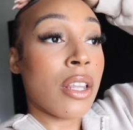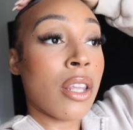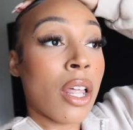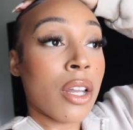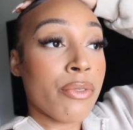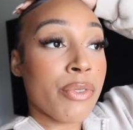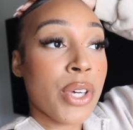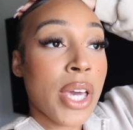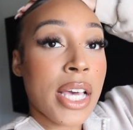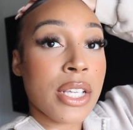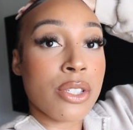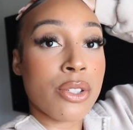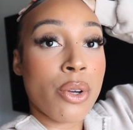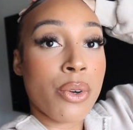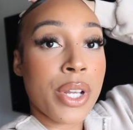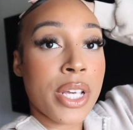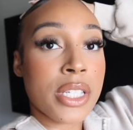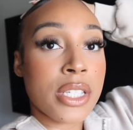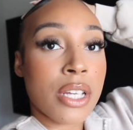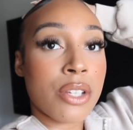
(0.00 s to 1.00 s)
a lot of you guys
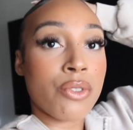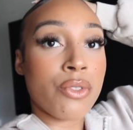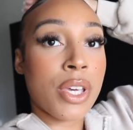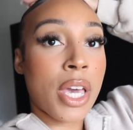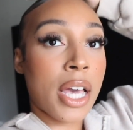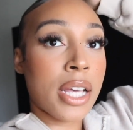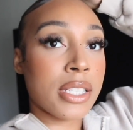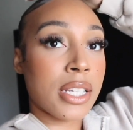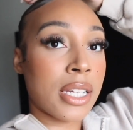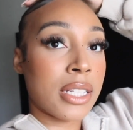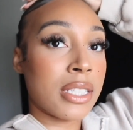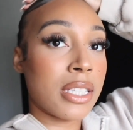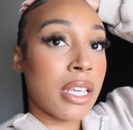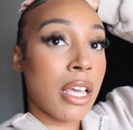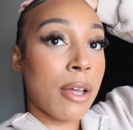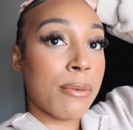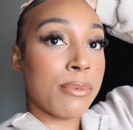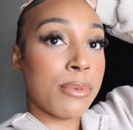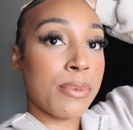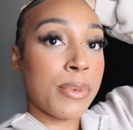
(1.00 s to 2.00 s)
noticed and you guys like
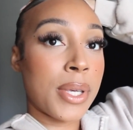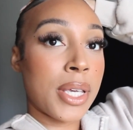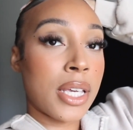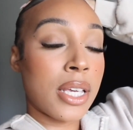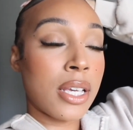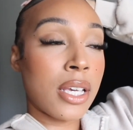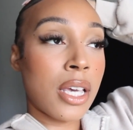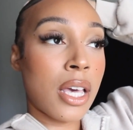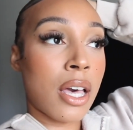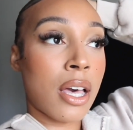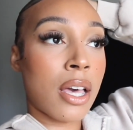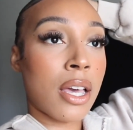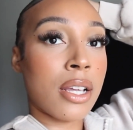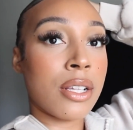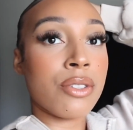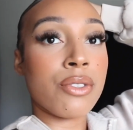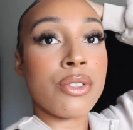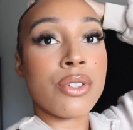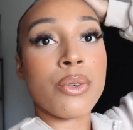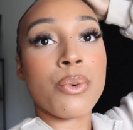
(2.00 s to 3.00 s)
DM'd me
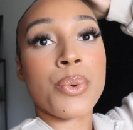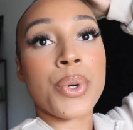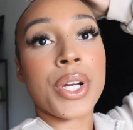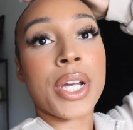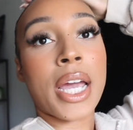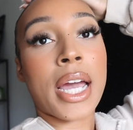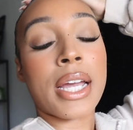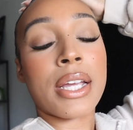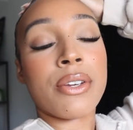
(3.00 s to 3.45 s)
and you were,